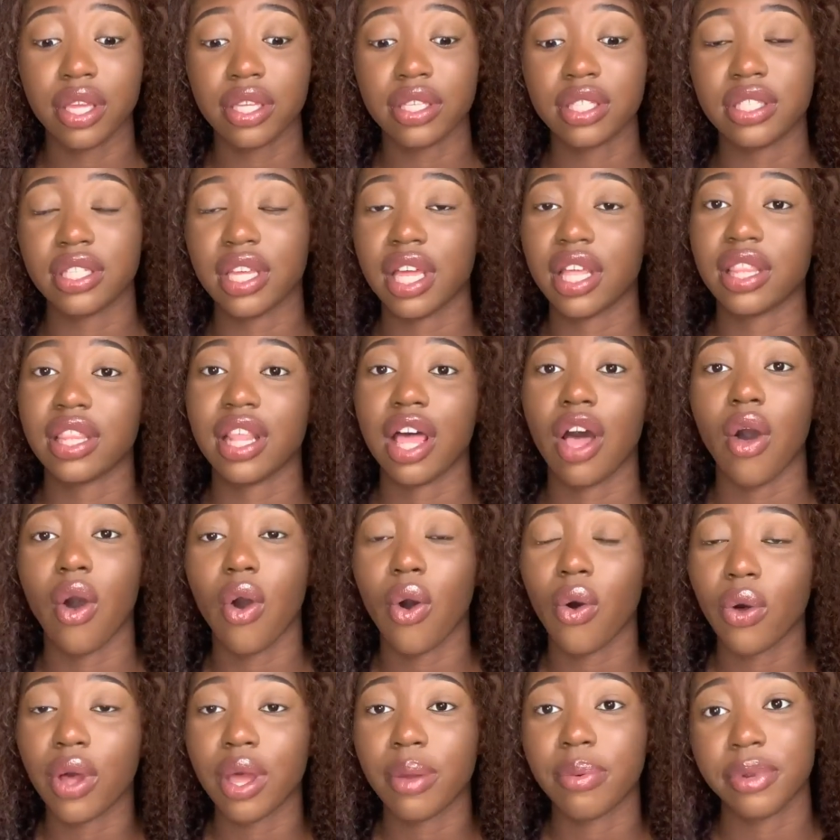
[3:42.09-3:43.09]
said that
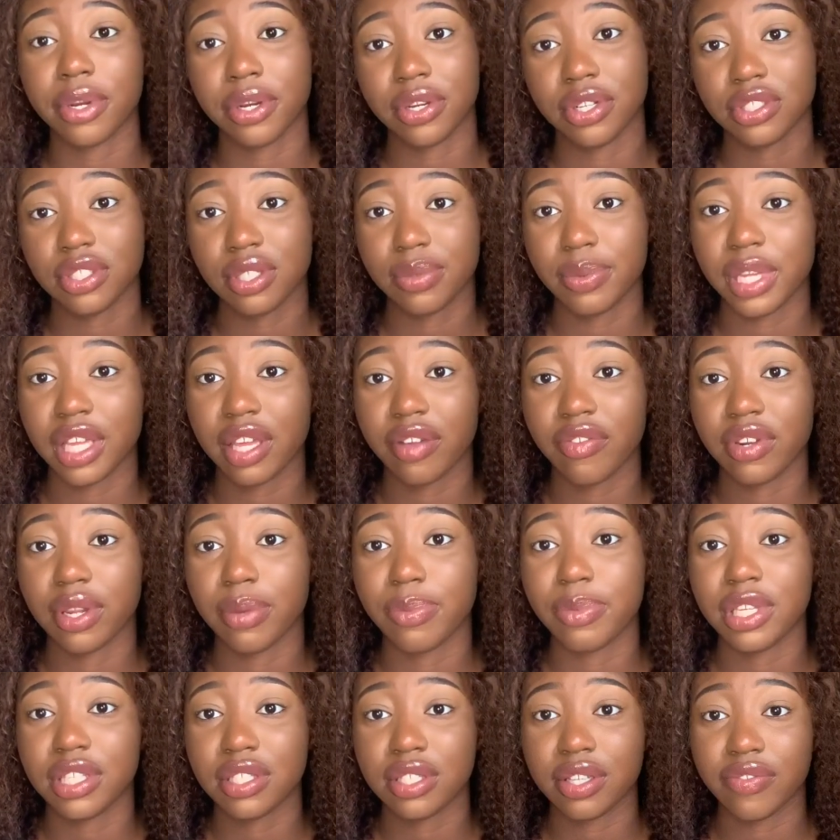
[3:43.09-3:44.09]
all immigrants should be given a
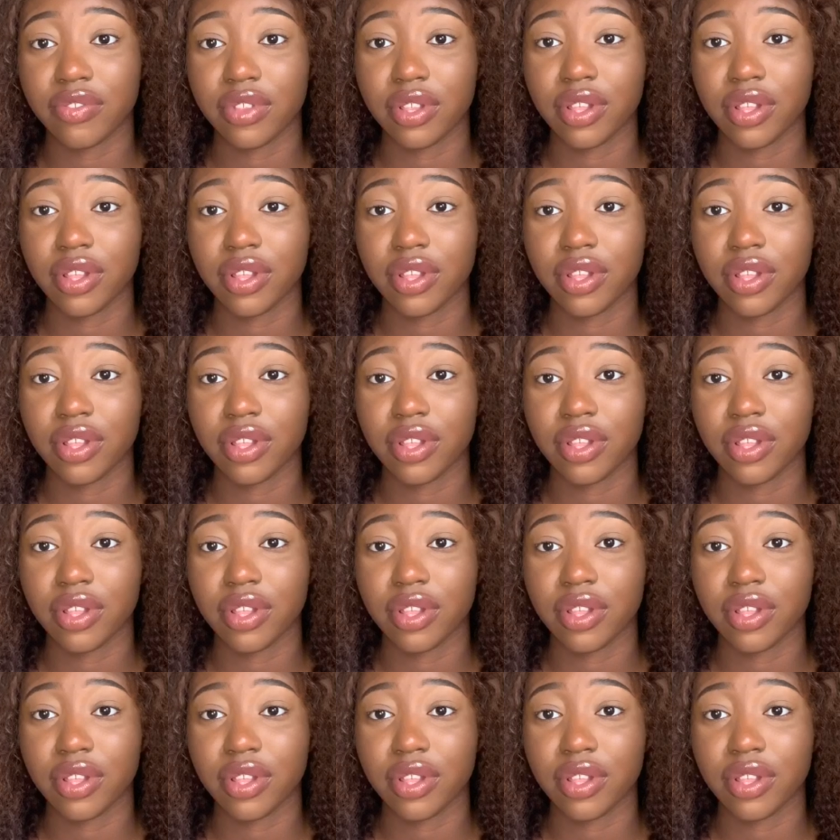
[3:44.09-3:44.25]
piece of